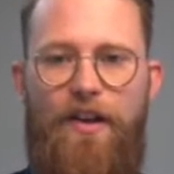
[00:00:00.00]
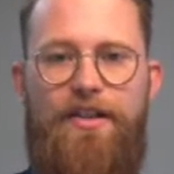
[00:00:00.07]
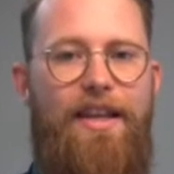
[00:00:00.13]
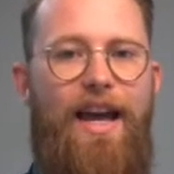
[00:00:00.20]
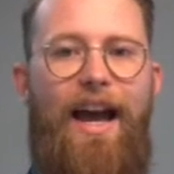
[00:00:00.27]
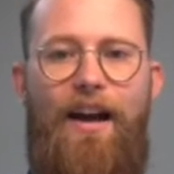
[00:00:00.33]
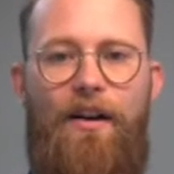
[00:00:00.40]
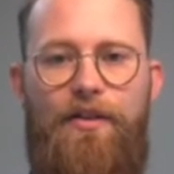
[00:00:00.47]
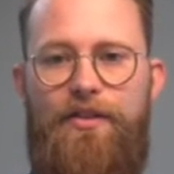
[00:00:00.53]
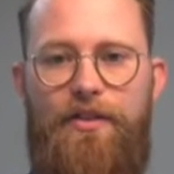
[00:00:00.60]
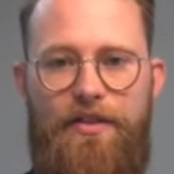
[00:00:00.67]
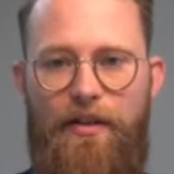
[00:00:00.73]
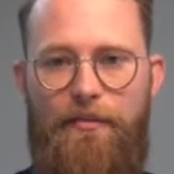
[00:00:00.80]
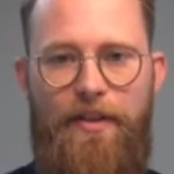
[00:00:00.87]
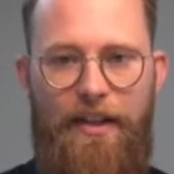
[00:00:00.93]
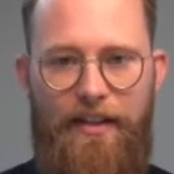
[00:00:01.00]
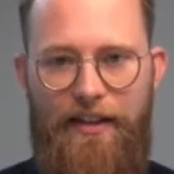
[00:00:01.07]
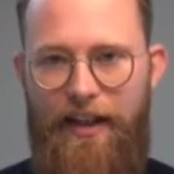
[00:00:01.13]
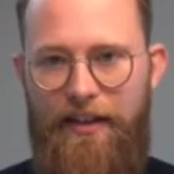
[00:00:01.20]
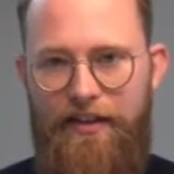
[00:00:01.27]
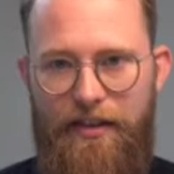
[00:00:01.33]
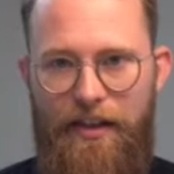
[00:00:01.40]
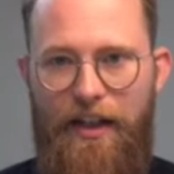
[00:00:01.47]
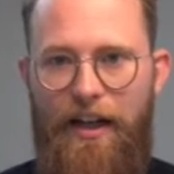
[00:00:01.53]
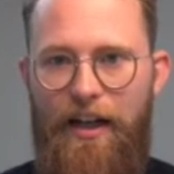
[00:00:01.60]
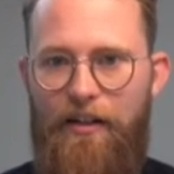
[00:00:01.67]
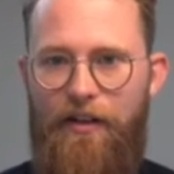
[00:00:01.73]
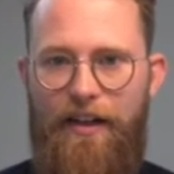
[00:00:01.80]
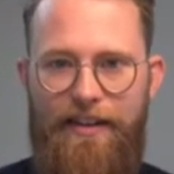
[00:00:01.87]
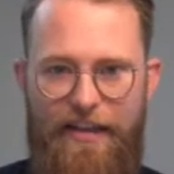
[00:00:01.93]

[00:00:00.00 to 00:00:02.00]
house or something like that, right?